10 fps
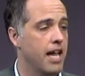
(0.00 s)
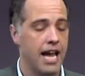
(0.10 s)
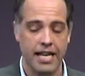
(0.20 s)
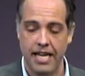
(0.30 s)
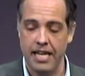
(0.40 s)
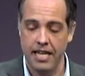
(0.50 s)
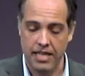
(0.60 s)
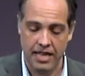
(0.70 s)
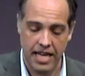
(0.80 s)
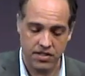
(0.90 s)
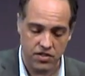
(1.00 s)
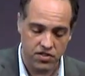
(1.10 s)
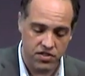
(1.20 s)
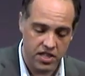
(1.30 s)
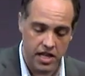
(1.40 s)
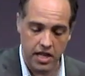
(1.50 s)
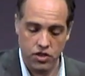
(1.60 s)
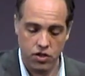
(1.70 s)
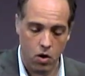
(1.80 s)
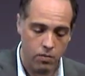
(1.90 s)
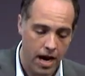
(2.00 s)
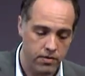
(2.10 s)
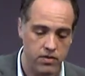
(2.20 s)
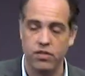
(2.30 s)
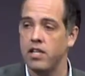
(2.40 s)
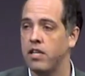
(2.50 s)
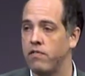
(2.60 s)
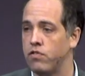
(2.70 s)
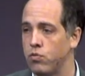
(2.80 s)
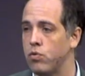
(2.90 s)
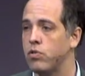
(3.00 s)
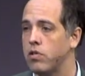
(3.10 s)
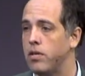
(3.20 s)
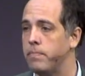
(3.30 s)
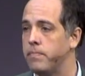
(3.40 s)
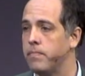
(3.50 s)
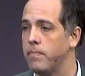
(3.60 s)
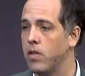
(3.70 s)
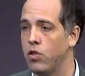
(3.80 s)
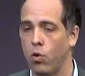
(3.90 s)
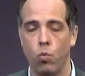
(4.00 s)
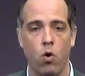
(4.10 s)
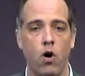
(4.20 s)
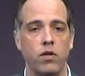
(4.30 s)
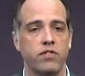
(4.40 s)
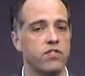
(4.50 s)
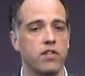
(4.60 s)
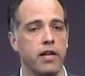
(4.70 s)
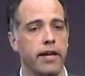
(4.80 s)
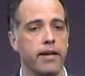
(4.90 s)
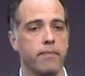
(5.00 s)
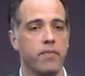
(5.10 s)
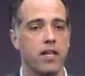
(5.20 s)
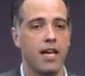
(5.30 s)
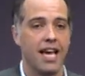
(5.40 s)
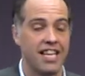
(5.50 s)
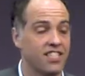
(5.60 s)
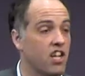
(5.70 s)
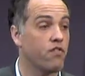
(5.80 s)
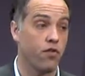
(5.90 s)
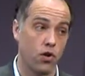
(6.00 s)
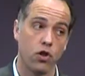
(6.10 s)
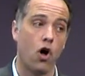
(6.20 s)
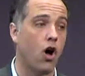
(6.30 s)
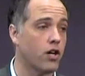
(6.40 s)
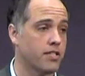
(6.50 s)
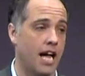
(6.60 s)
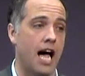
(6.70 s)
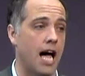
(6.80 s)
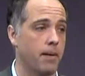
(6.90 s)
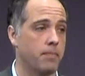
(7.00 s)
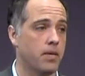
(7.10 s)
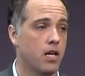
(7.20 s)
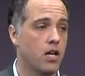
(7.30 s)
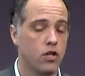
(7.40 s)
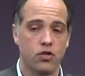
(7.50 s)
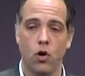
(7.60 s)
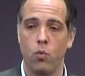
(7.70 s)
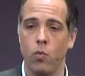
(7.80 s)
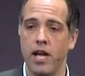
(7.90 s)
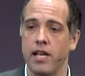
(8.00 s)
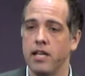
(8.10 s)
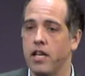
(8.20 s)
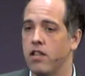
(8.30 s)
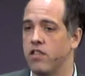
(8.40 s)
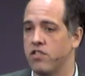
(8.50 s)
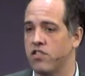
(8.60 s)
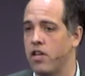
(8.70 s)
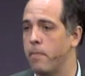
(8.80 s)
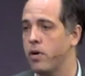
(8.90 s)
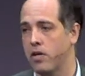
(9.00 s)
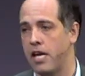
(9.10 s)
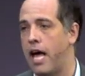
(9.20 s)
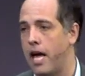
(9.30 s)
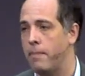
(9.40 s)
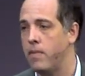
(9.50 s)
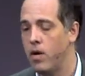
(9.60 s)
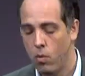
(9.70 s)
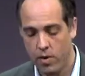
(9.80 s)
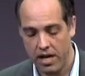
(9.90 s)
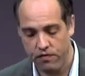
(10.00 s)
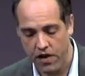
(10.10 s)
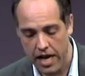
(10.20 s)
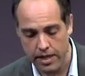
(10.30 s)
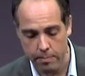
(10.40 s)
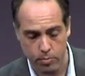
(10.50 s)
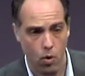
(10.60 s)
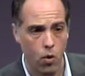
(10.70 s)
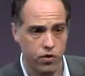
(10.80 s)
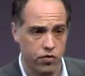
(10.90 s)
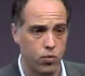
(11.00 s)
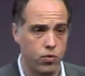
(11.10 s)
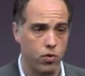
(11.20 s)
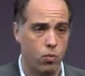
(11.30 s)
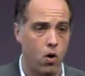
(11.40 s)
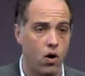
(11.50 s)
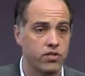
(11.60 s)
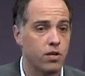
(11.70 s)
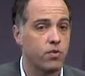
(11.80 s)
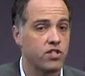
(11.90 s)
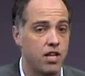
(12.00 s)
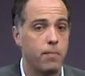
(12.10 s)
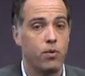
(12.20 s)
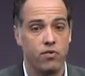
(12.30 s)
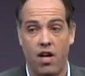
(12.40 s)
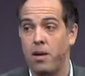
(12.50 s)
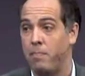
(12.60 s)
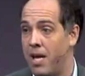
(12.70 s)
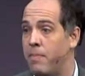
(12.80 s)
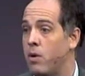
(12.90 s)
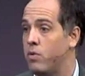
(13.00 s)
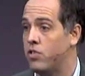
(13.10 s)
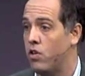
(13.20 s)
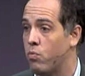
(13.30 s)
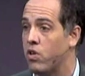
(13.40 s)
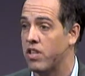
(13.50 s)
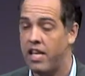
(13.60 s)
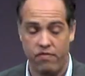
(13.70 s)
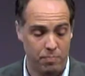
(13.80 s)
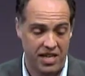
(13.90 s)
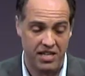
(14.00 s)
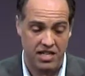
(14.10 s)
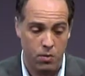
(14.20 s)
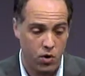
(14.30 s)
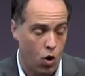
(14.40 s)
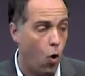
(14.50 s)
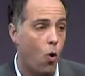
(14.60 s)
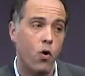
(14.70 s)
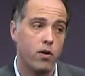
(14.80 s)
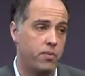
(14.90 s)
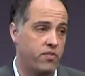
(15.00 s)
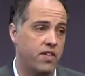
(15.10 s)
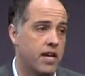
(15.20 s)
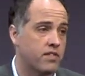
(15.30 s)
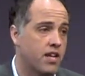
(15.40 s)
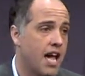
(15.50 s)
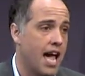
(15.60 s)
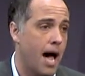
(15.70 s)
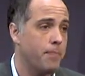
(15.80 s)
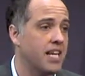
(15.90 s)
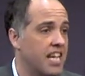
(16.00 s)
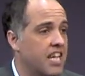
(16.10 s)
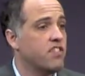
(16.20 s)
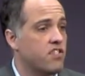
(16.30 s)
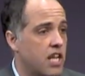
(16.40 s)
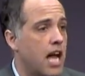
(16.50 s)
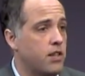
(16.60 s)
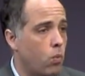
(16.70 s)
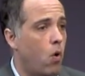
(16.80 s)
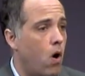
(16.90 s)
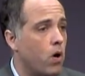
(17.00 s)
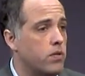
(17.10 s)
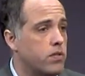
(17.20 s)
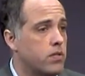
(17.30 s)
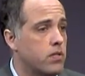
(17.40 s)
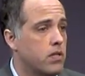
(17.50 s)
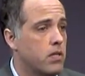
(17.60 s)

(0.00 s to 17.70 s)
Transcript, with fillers: And he lays a siege around the city of Jerusalem, the walled city, and he's there for a long time. So when the summer came, when he finally broke through the walls, there were some who thought maybe it was a relief because there were horrible things happening inside the walls.